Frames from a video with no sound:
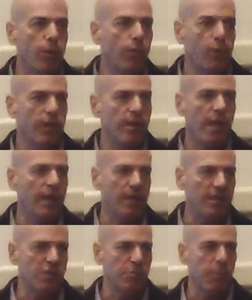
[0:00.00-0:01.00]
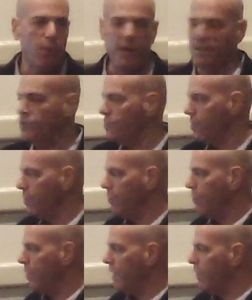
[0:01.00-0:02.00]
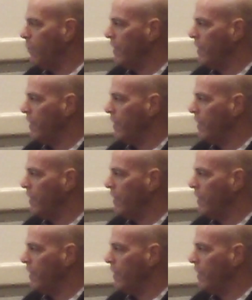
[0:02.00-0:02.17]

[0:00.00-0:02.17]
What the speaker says: We're done at this point. So